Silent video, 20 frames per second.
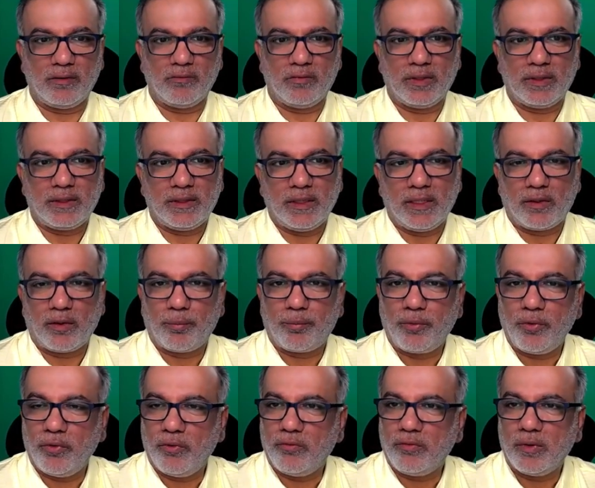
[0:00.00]
Once they're
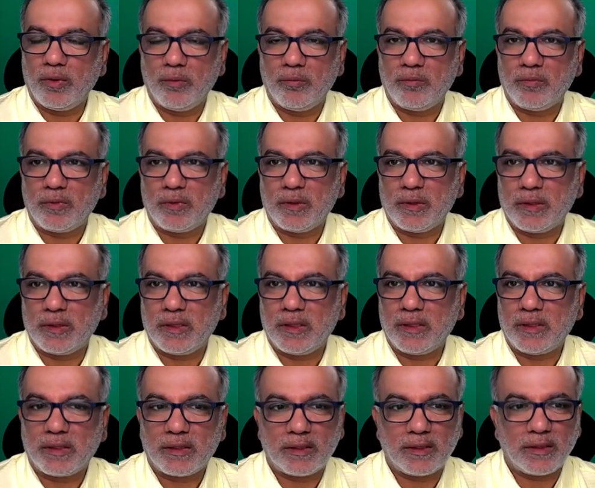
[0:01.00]
approved,
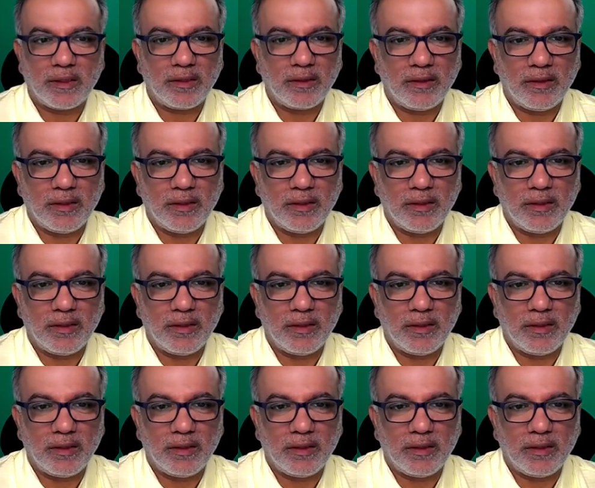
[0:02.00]
this